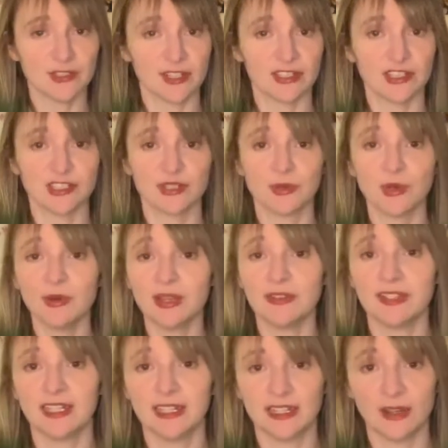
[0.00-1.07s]
so I could just throw
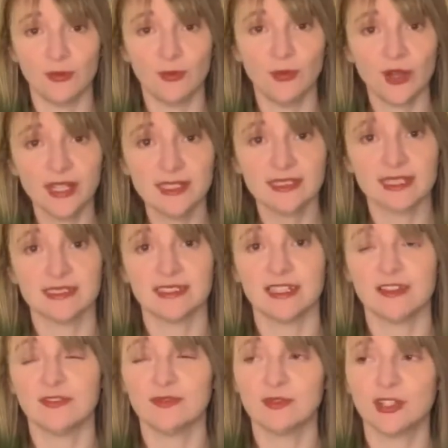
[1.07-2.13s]
everything in at once instead
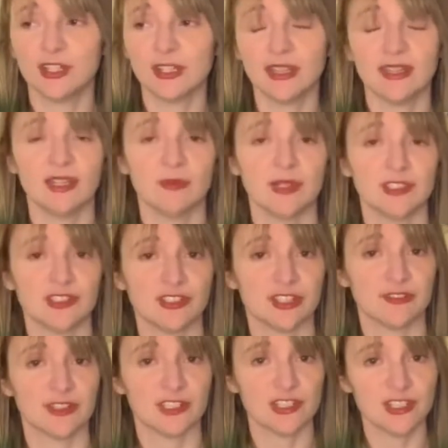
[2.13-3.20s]
of cooking in a bunch of
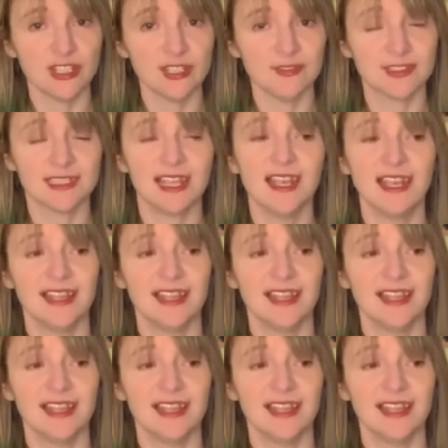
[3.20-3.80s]
different shifts.